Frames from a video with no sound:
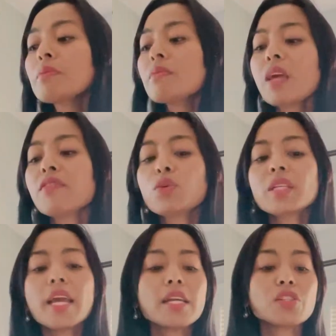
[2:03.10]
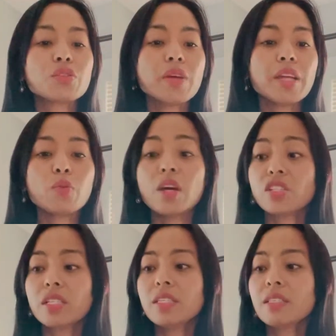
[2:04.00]
I've only had to hand
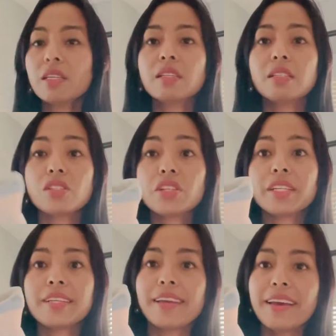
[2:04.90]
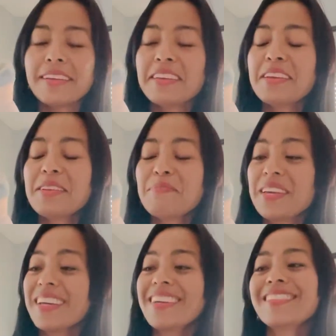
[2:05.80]
wash this, and it's dirty again
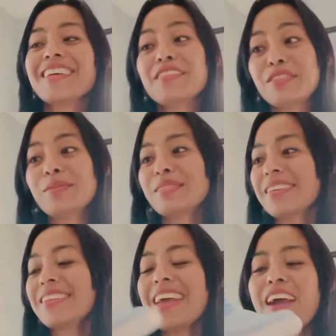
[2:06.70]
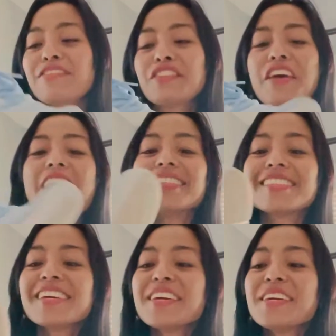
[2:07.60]
because I've used it after that.
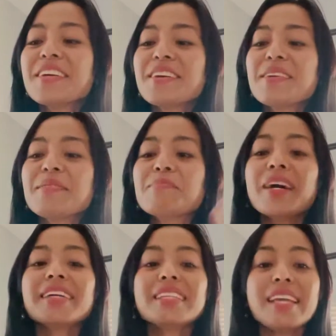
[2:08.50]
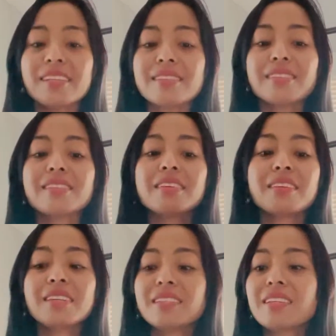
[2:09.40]
But yes,
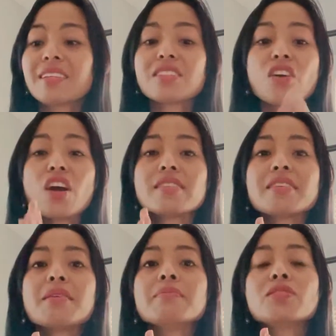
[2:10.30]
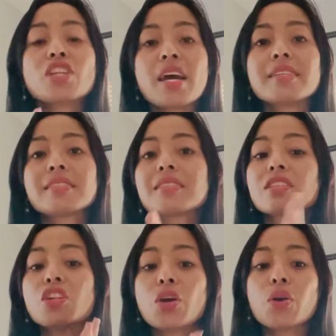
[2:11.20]
Kiziks, awesome.
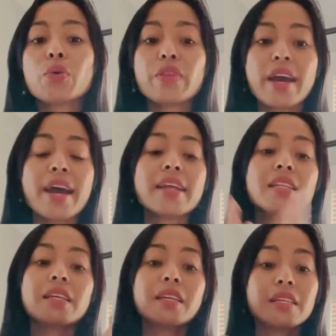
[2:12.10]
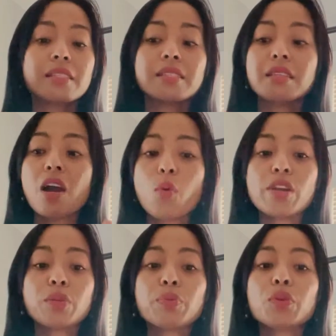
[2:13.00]
Just know that it's not
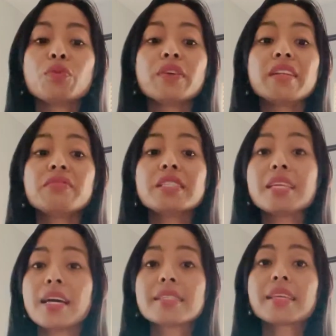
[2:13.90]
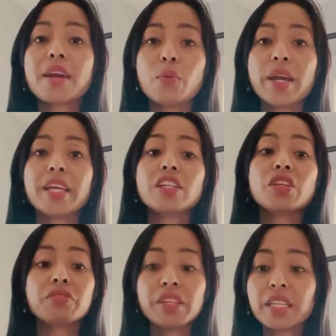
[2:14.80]
waterproof, and if it does get wet,
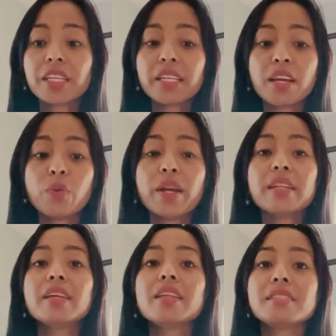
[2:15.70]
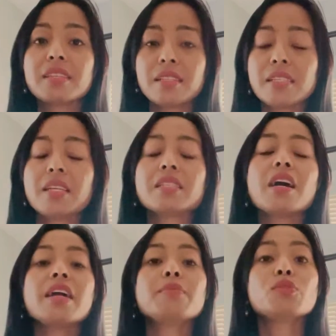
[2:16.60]
your feet are going to get wet and it's going to take
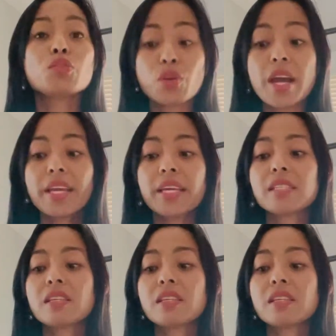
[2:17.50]
time to dry it.